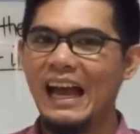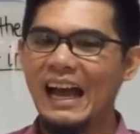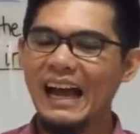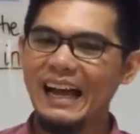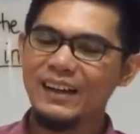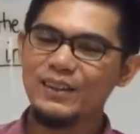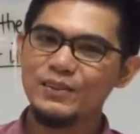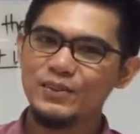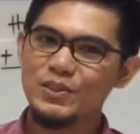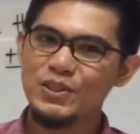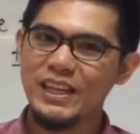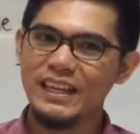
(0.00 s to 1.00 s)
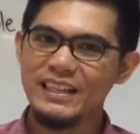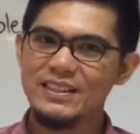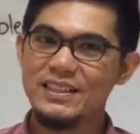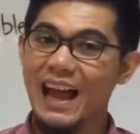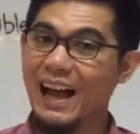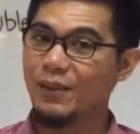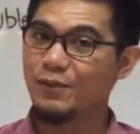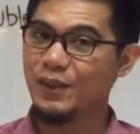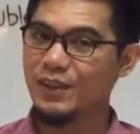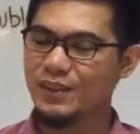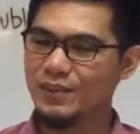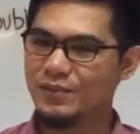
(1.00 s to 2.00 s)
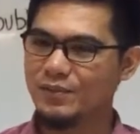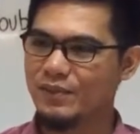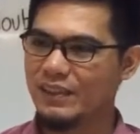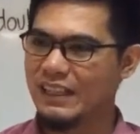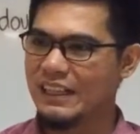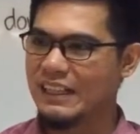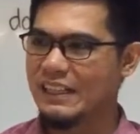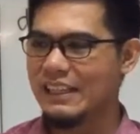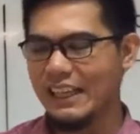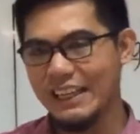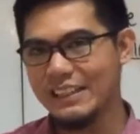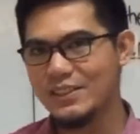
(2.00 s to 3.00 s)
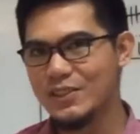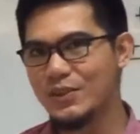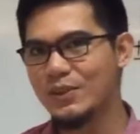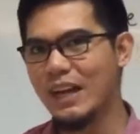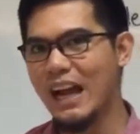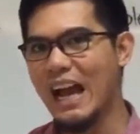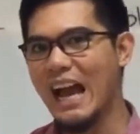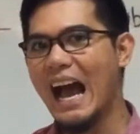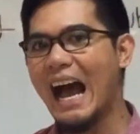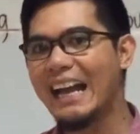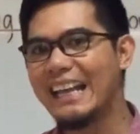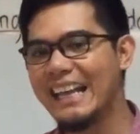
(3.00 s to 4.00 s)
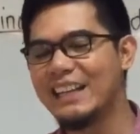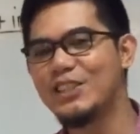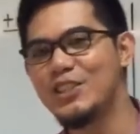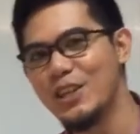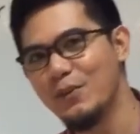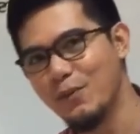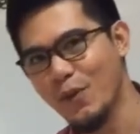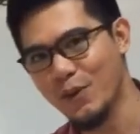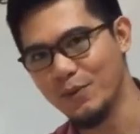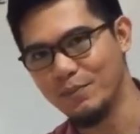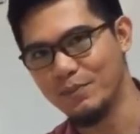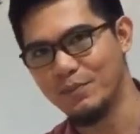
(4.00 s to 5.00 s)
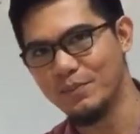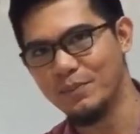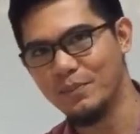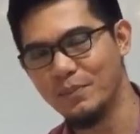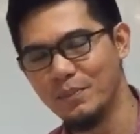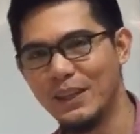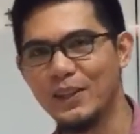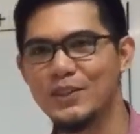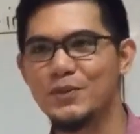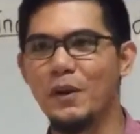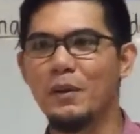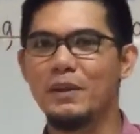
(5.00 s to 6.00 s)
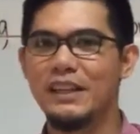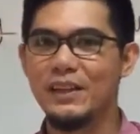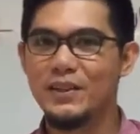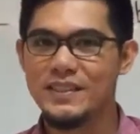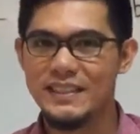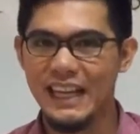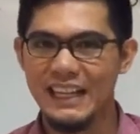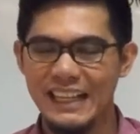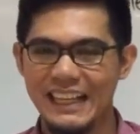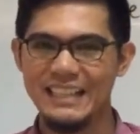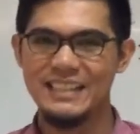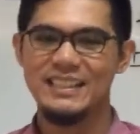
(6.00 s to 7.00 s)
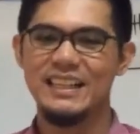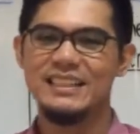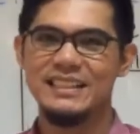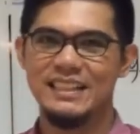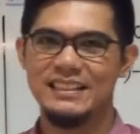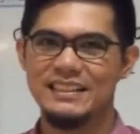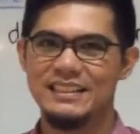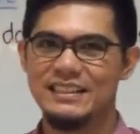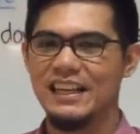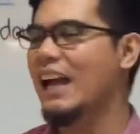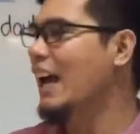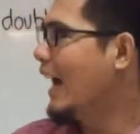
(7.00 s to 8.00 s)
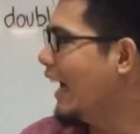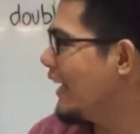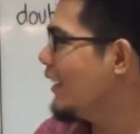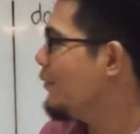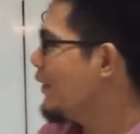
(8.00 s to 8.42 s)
How to change a verb into ing form, because we will use that in a sentence. I have